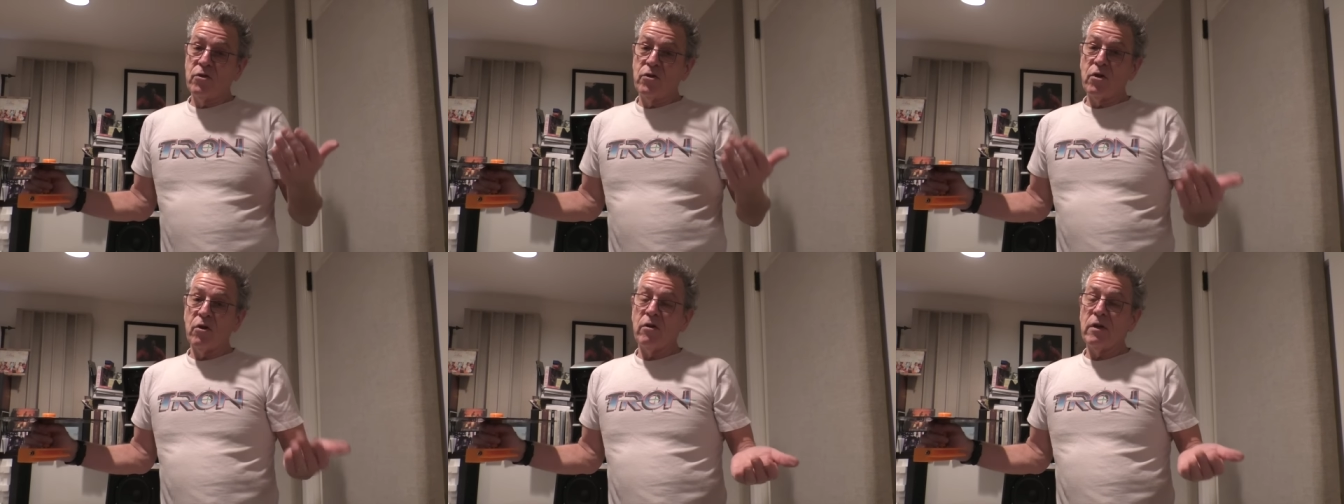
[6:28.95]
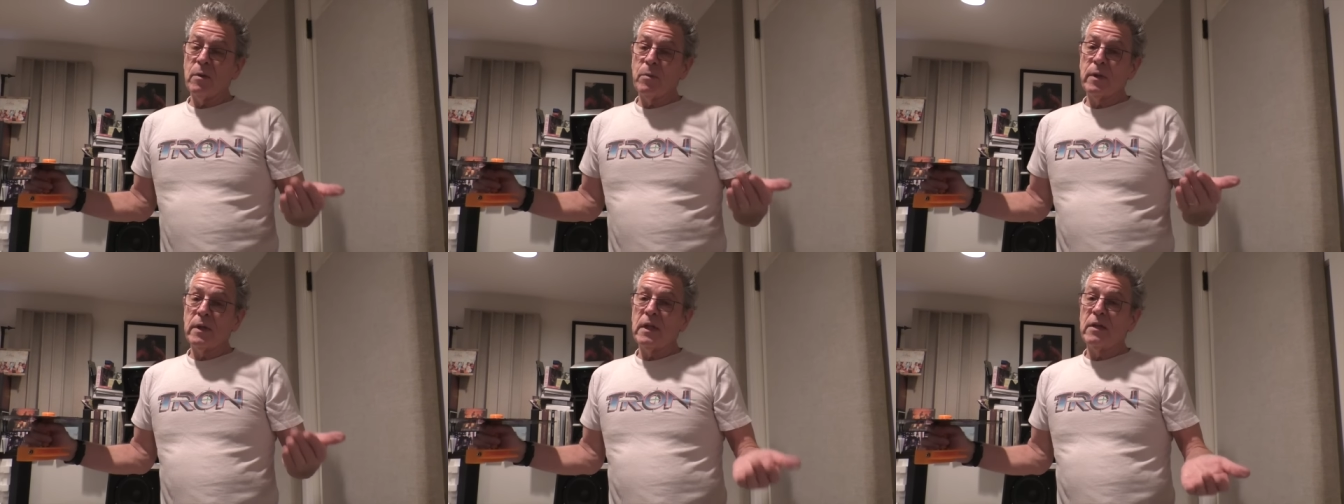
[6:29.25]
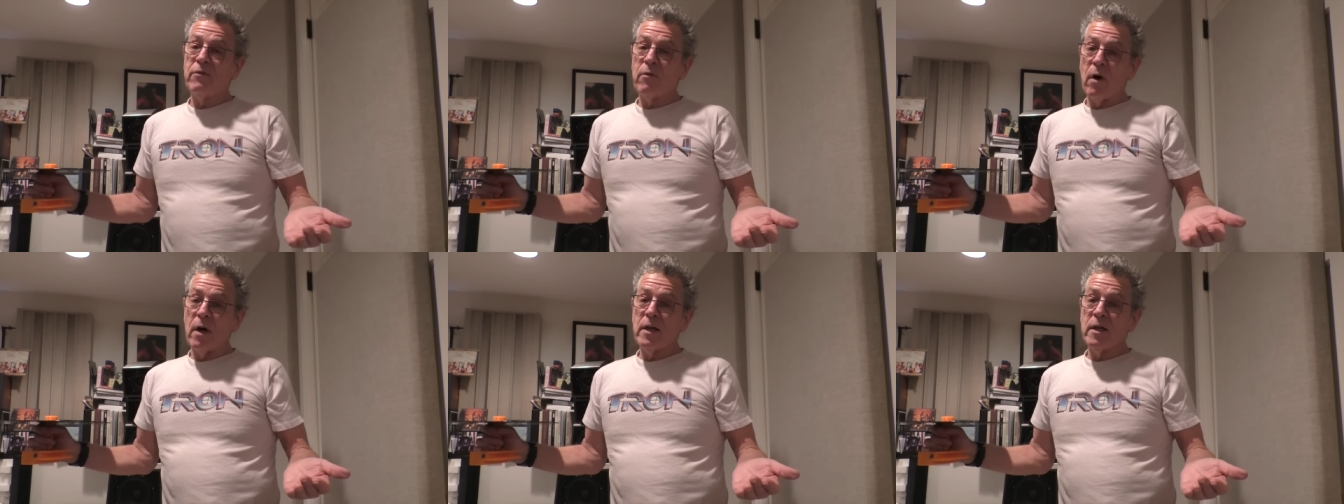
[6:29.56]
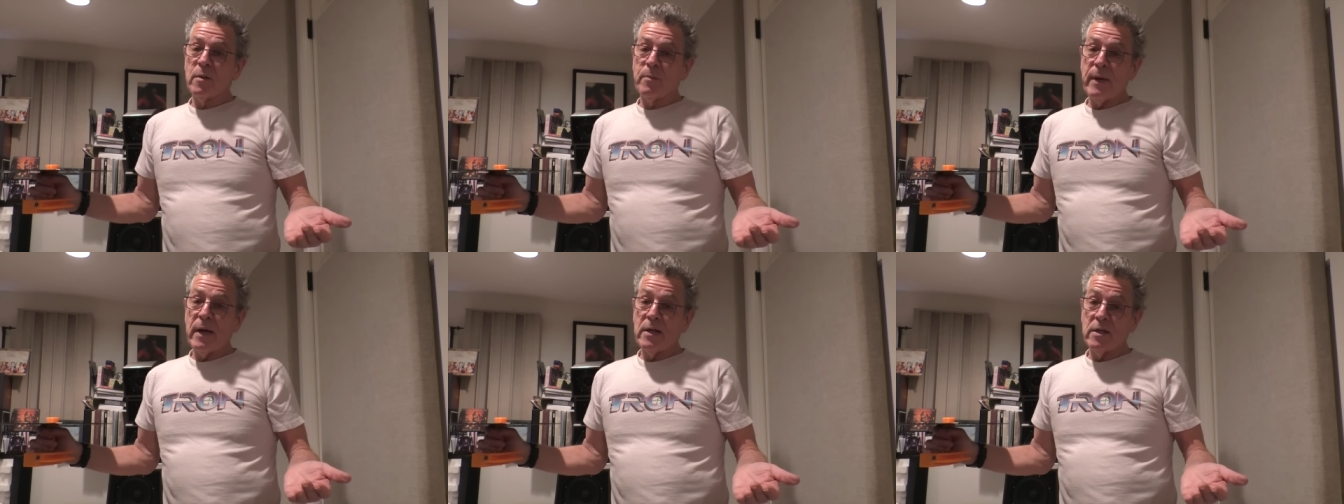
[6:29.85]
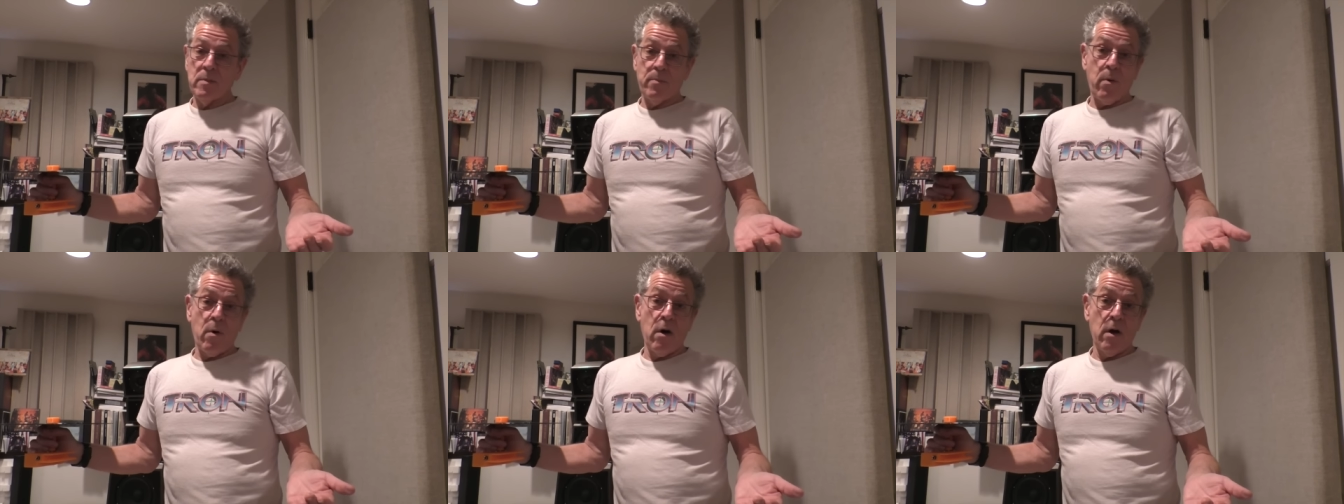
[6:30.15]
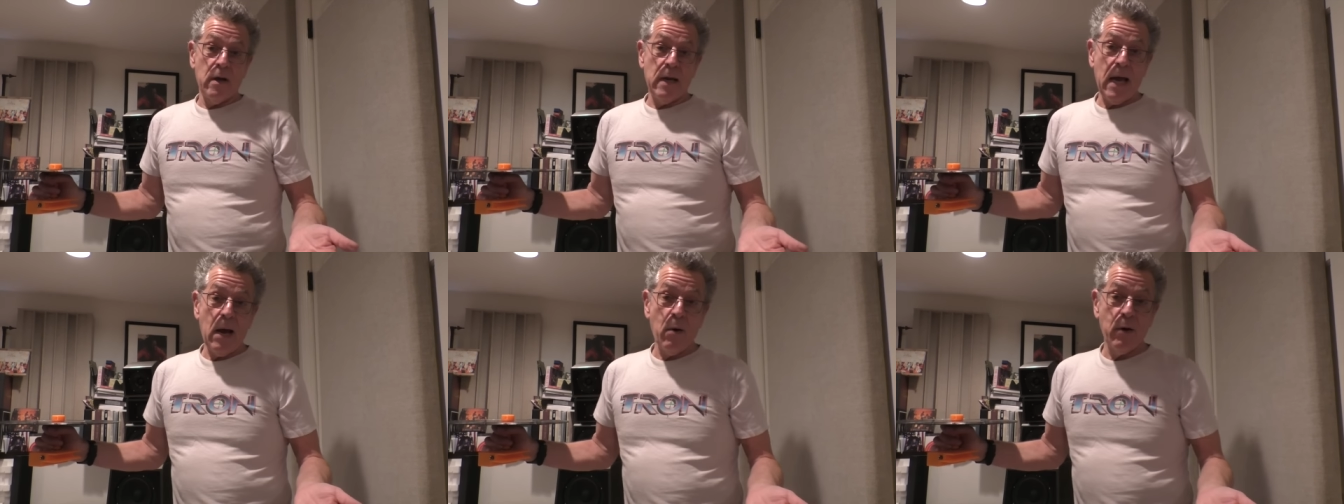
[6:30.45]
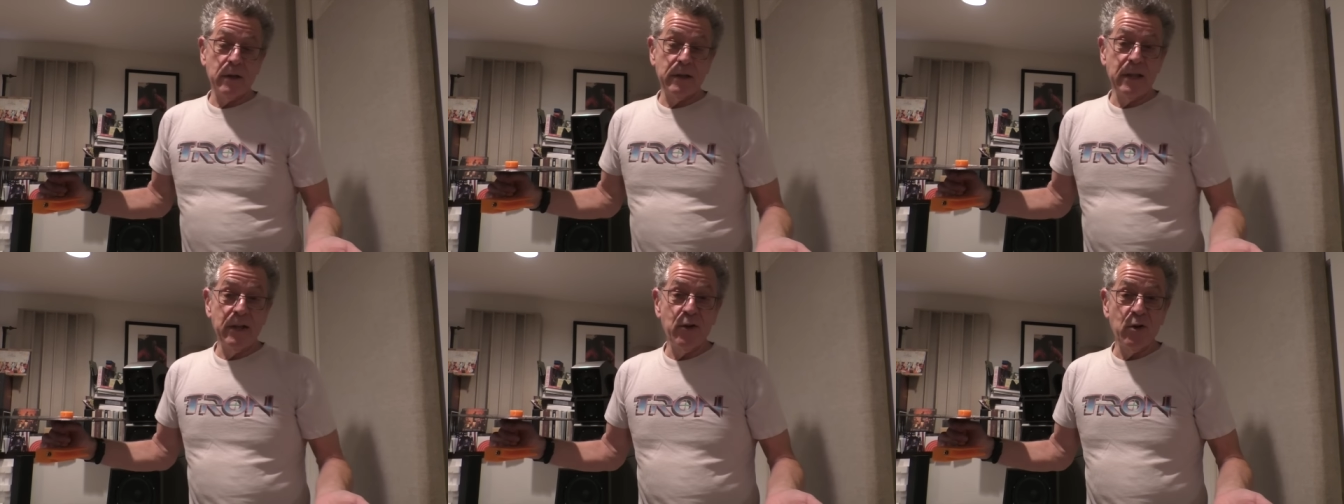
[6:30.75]
dirt it would leave on it depends upon
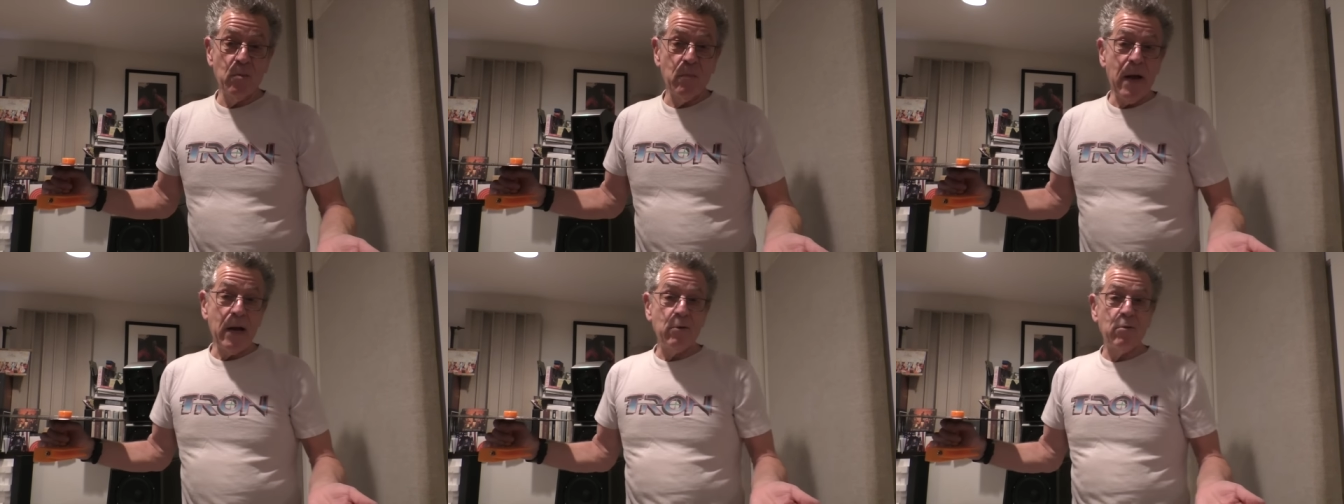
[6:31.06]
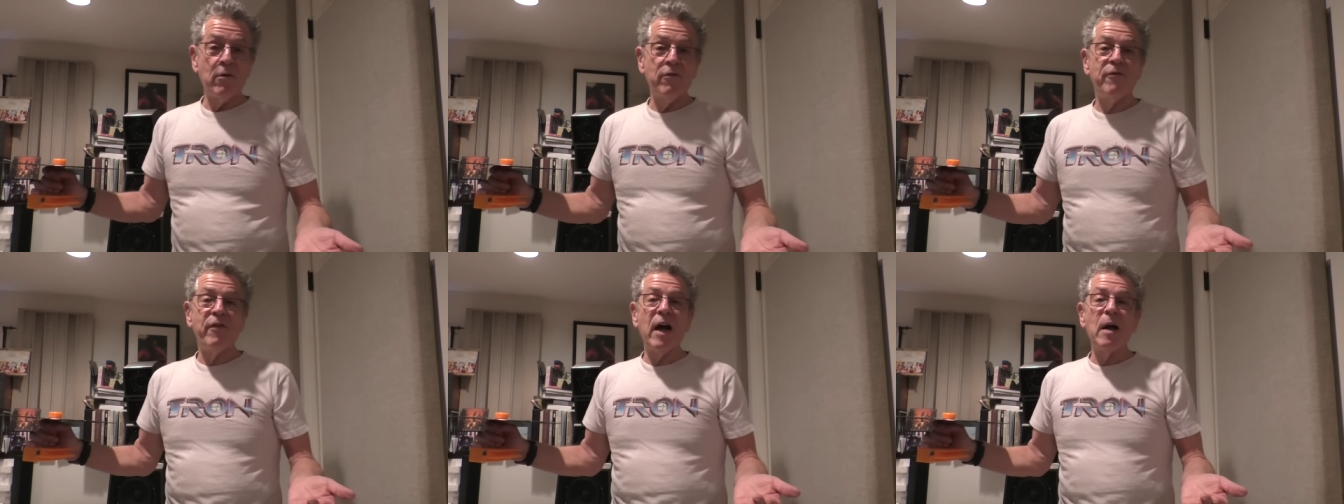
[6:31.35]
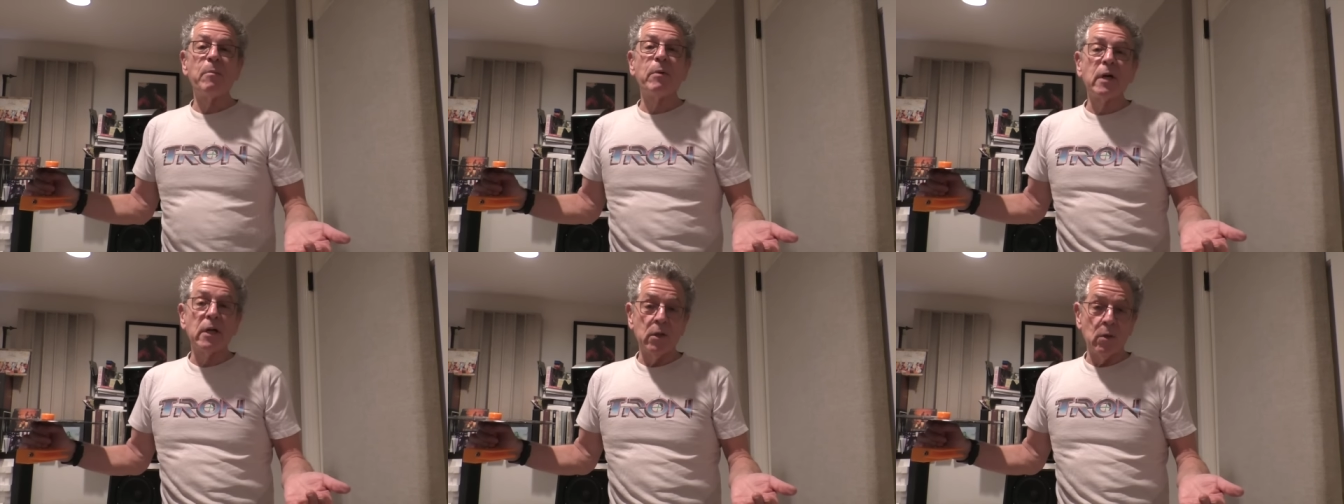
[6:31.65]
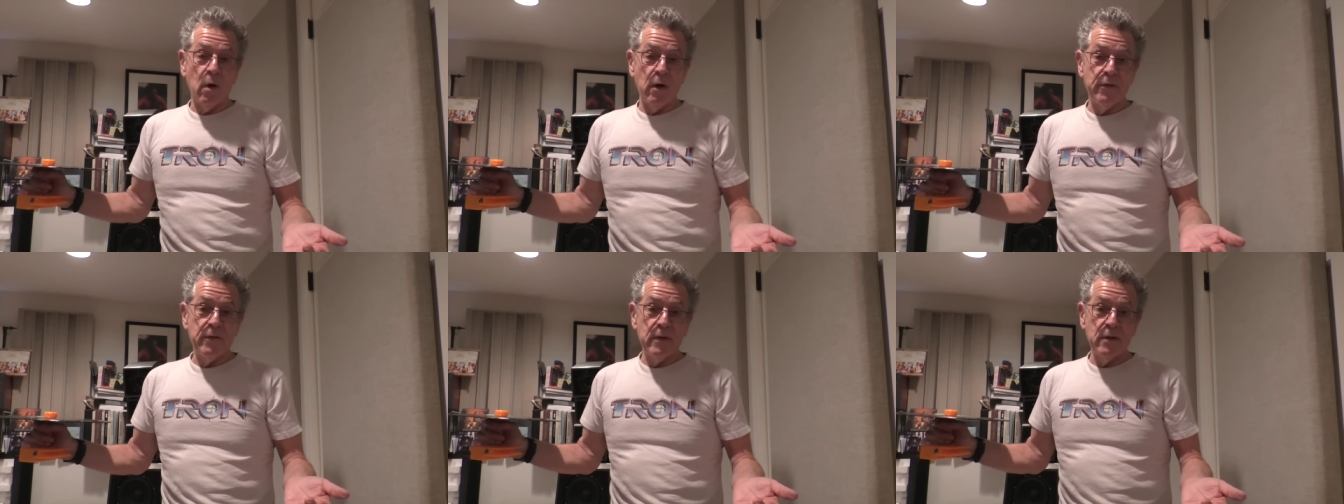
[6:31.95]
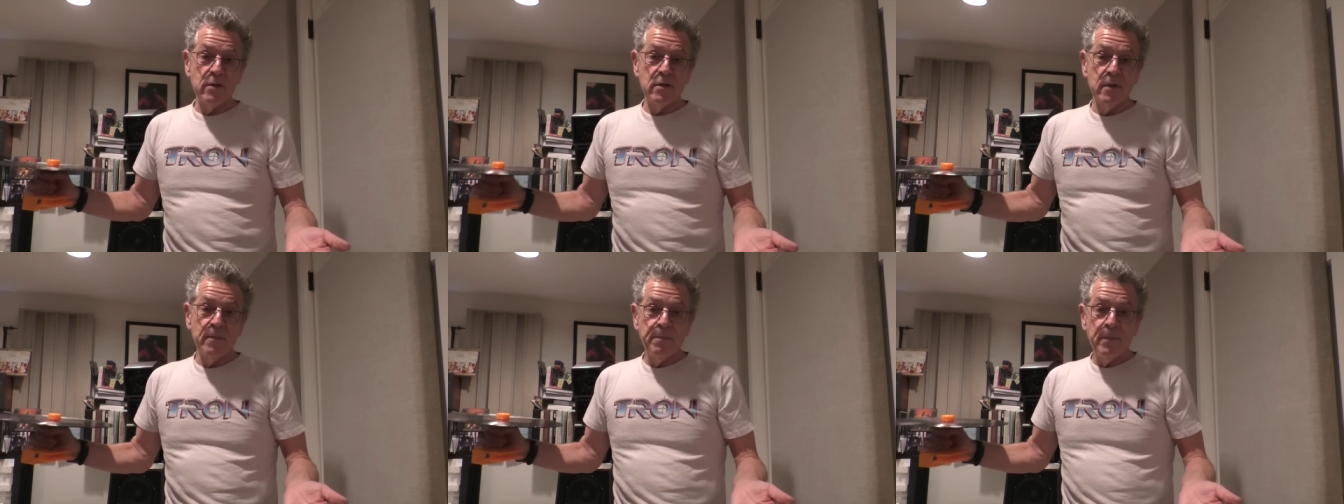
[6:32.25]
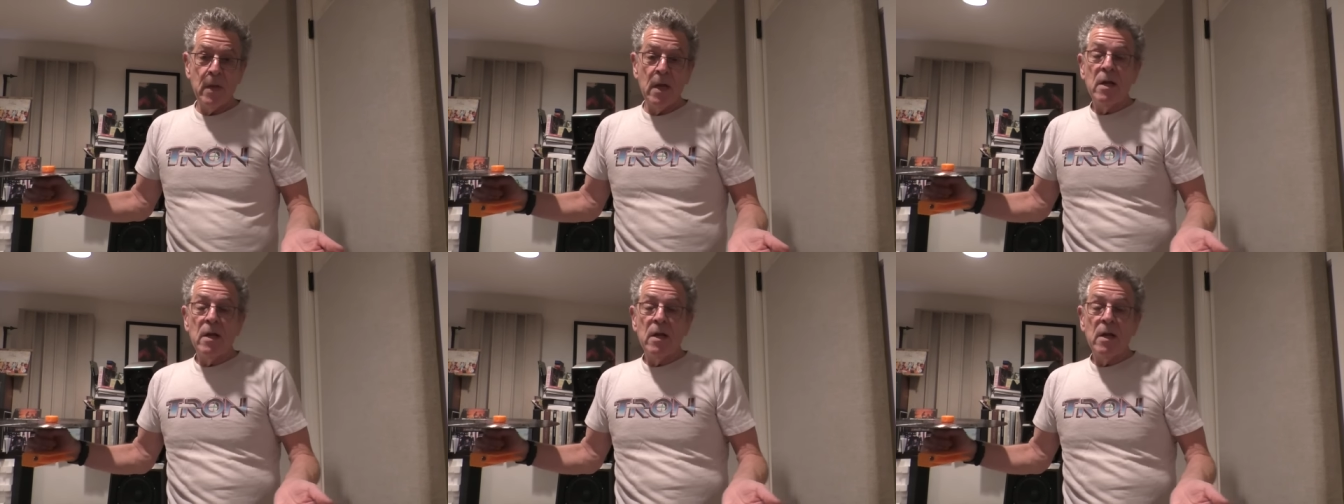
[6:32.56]
how clean your microfiber cloth is.